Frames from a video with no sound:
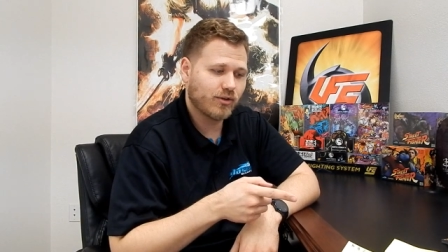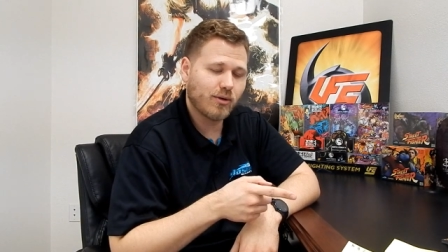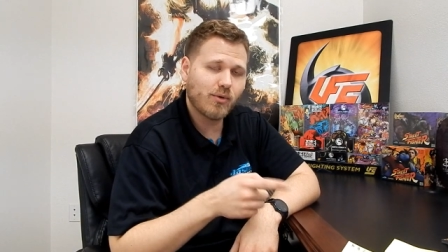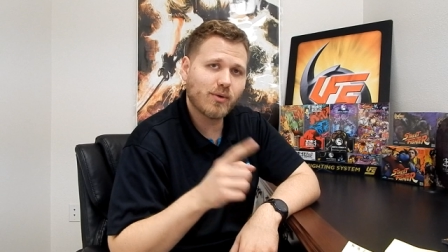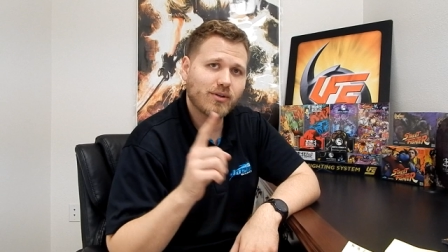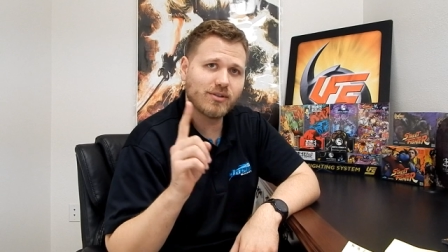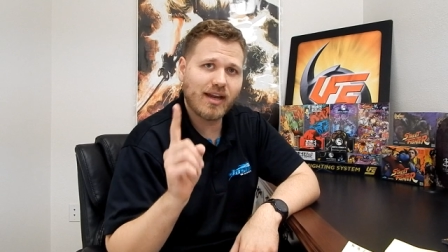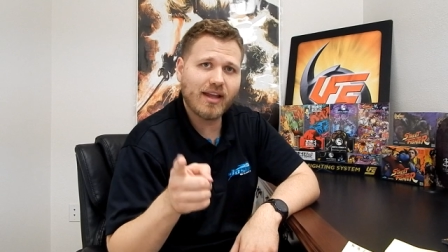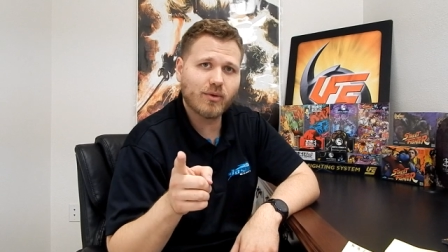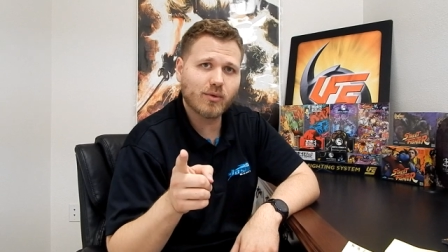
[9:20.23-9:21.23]
for Turbo Worlds
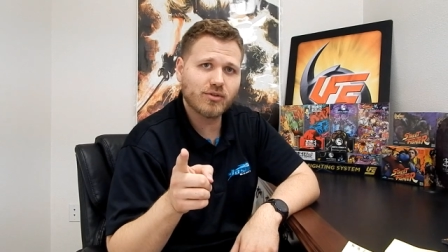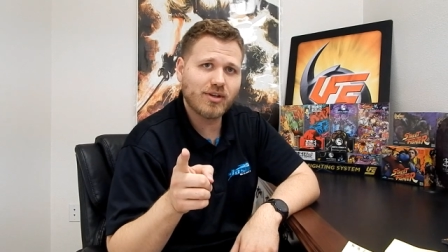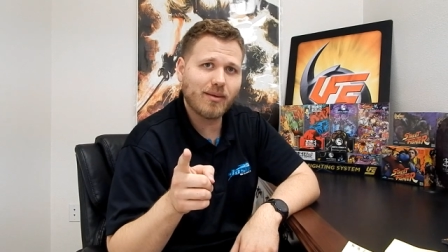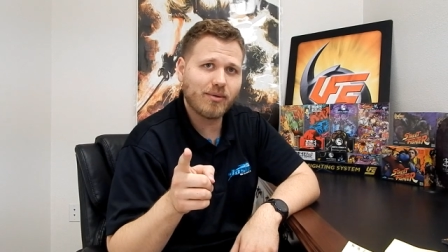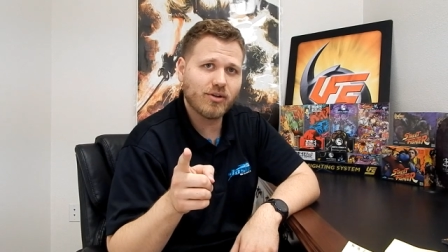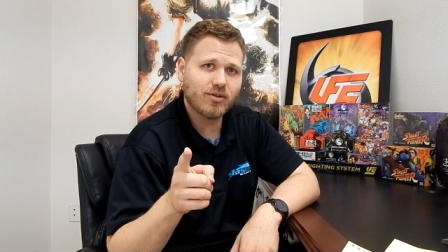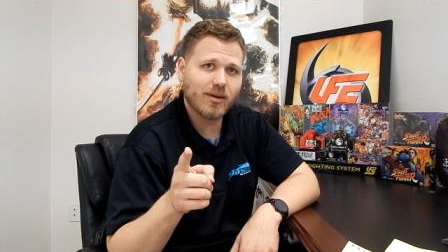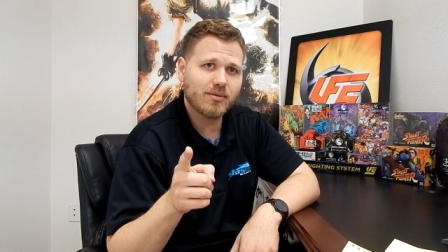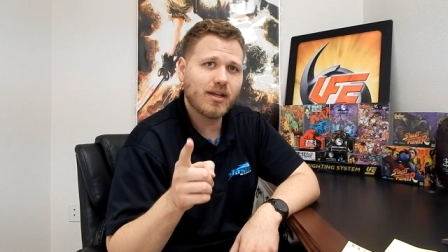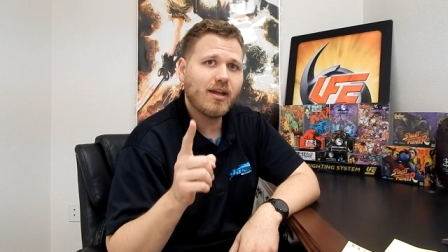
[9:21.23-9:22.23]
and the World
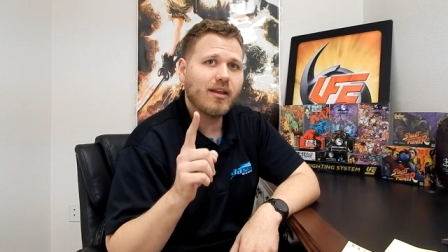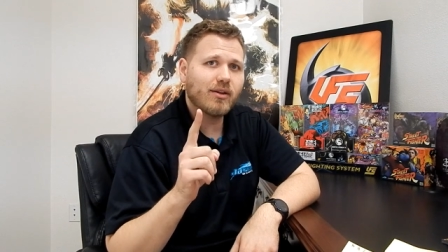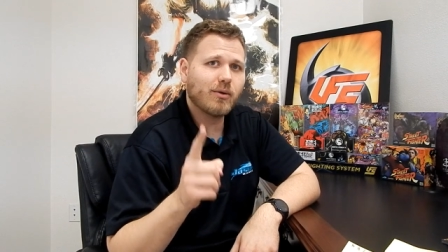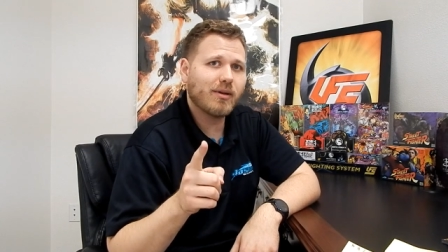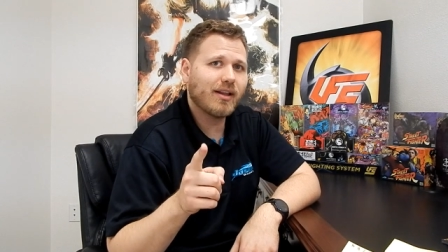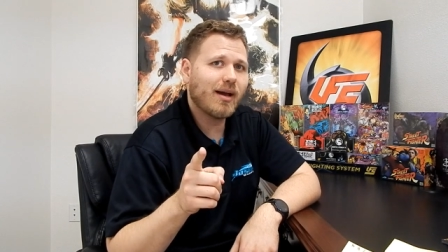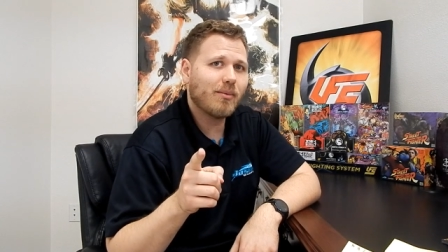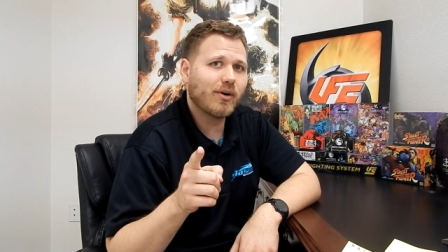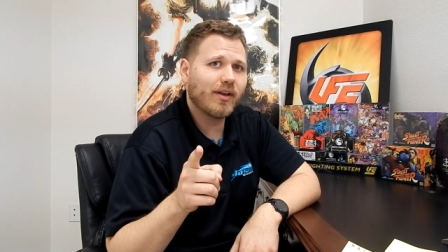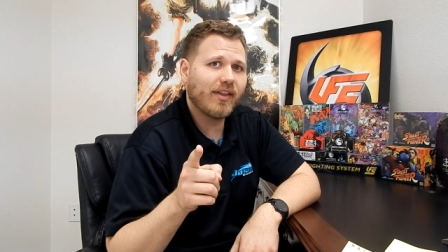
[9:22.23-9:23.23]
Championships. There will be a lot
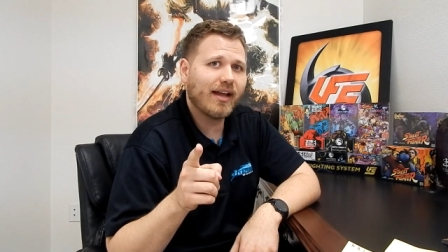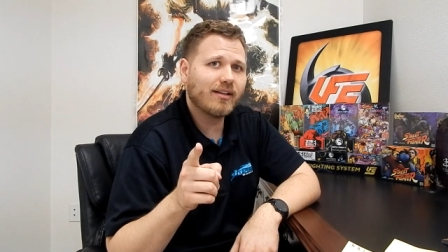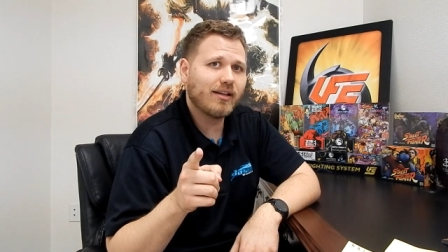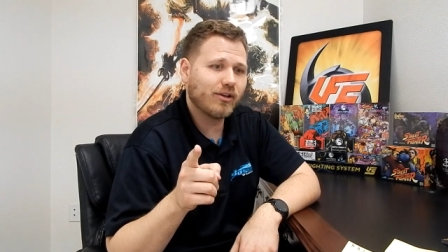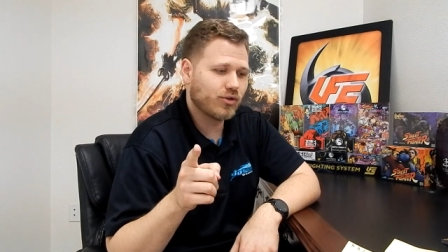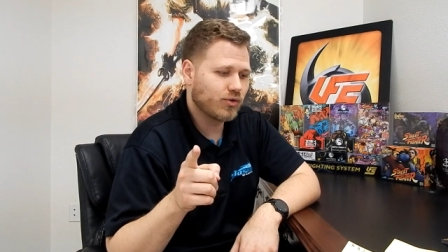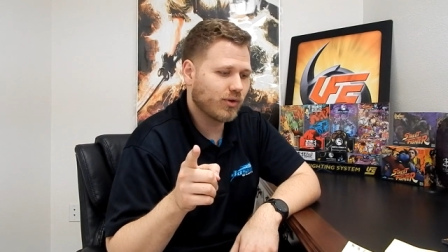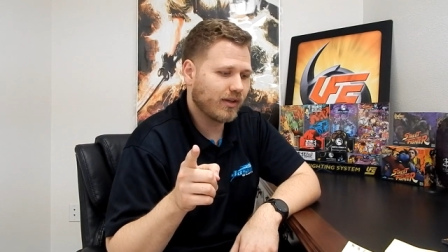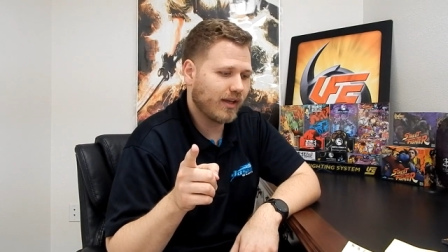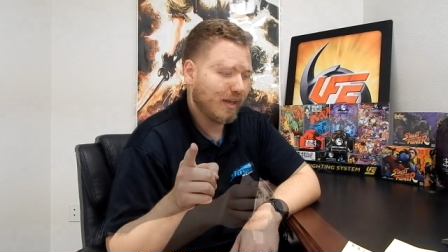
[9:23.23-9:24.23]
more on that here
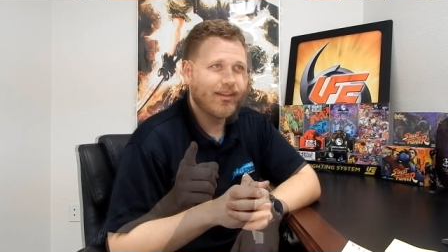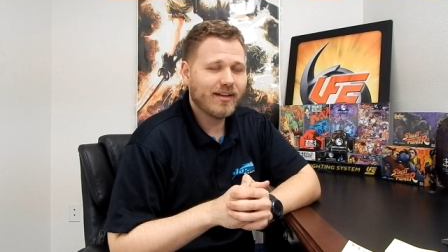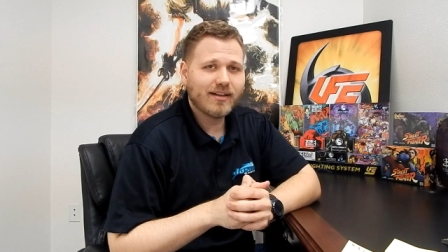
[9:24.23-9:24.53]
shortly.